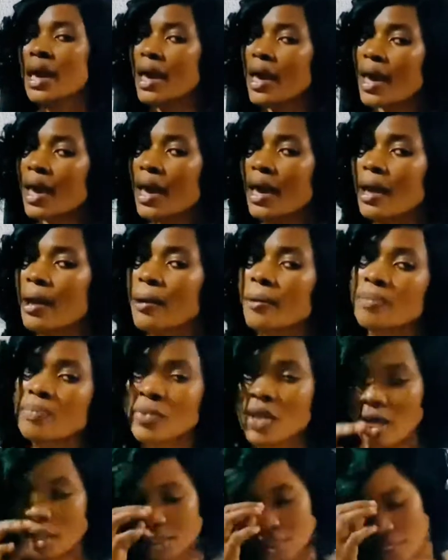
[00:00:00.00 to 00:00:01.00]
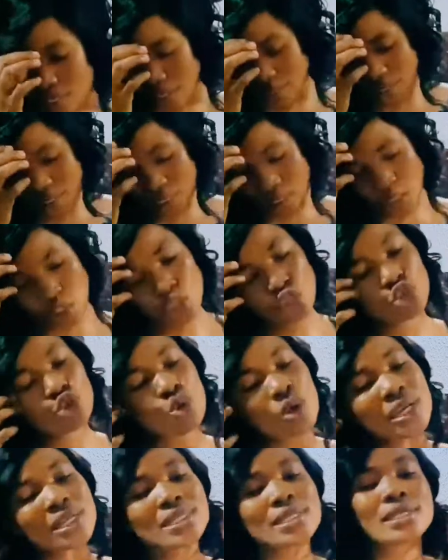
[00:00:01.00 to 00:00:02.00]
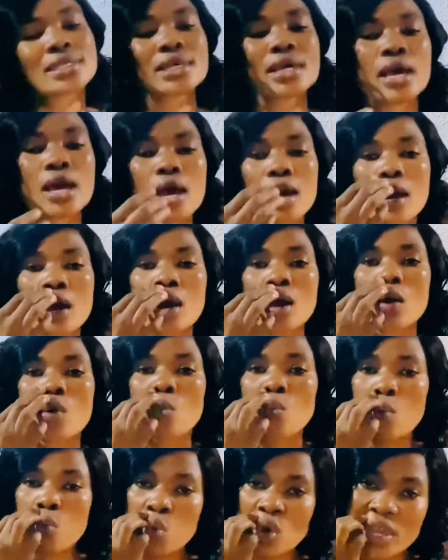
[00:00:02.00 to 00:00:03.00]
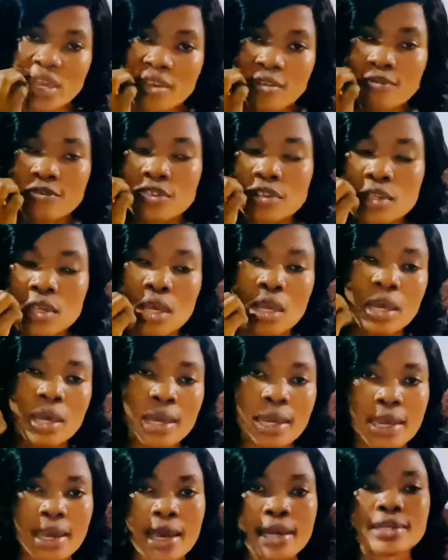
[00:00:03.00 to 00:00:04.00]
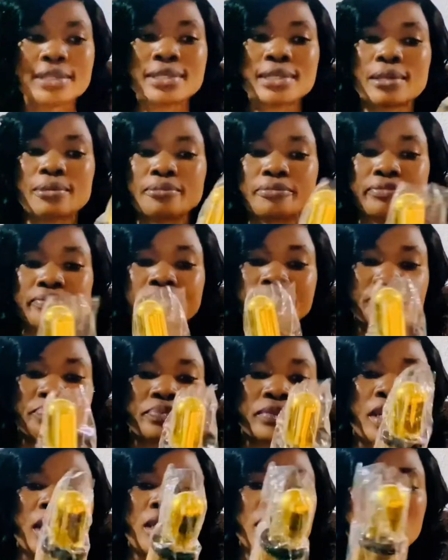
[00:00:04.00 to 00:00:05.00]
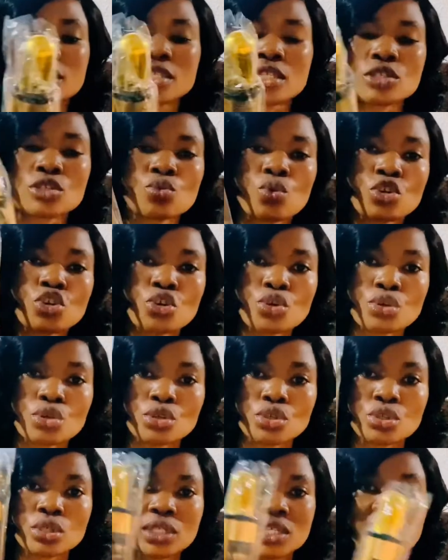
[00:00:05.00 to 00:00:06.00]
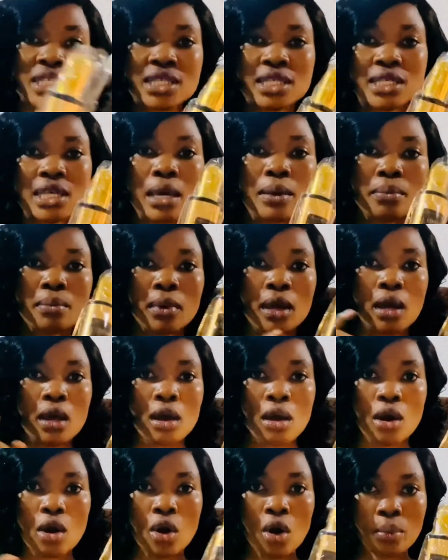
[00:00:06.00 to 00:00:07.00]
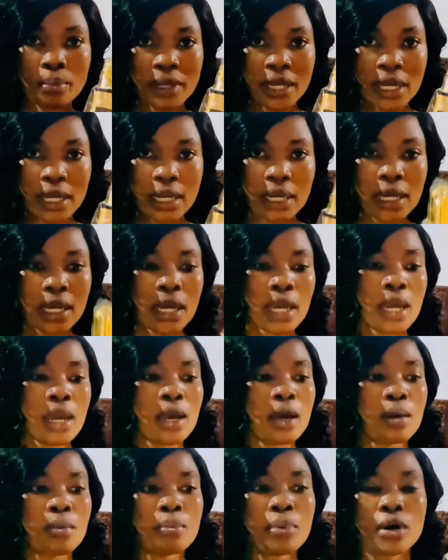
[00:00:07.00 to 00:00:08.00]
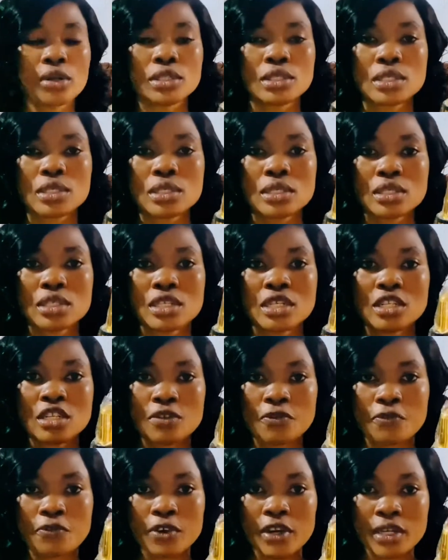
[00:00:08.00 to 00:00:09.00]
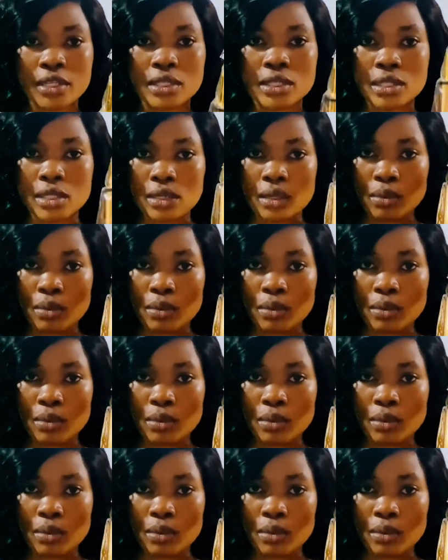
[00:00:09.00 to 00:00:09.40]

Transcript: air, that is straight weaves, guys, this is the one you're going to use. It's the same company, but it's a different